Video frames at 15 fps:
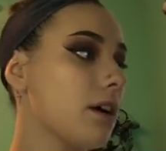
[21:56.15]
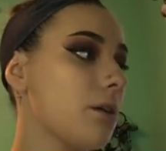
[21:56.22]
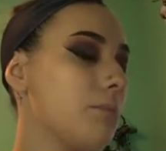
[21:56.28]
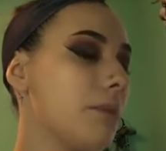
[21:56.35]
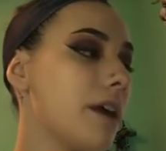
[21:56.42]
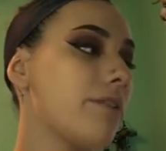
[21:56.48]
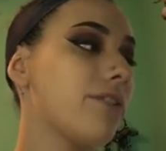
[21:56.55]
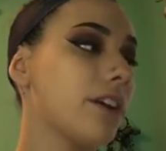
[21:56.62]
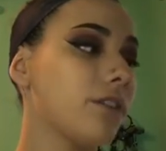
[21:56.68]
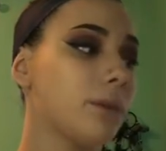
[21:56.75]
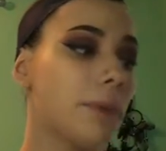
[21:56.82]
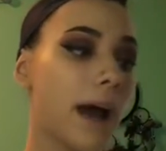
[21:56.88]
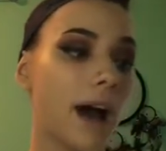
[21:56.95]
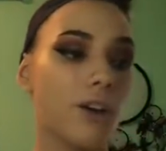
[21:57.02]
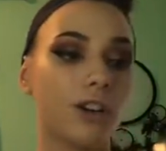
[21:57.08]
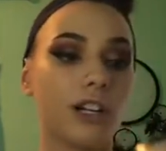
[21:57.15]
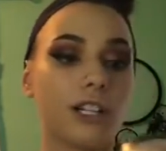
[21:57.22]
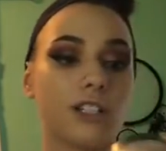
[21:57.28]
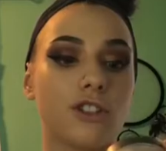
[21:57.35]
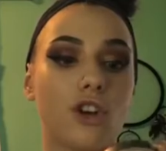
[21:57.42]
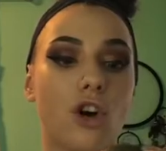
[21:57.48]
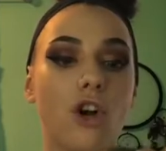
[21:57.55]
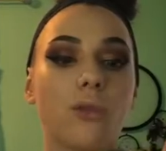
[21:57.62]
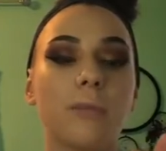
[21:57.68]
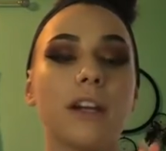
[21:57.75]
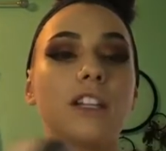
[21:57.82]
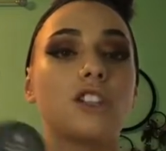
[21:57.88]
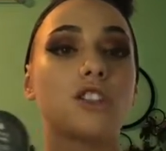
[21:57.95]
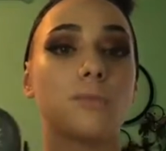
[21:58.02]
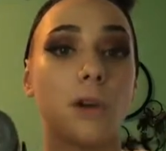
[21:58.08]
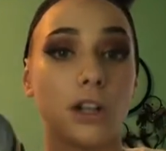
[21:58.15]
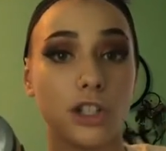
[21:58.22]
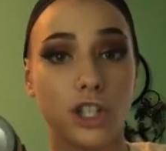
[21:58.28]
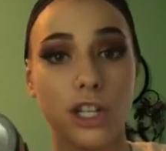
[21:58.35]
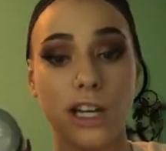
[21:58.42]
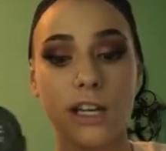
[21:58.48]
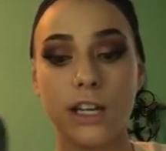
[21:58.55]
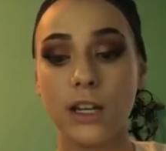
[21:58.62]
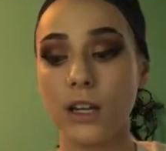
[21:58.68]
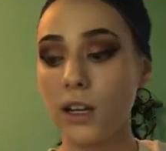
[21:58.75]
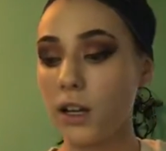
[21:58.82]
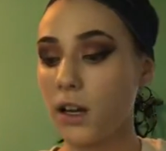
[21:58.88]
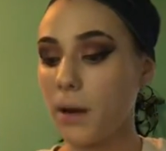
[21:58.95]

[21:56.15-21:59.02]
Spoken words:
My favorite powder is the Olme Smart Shade.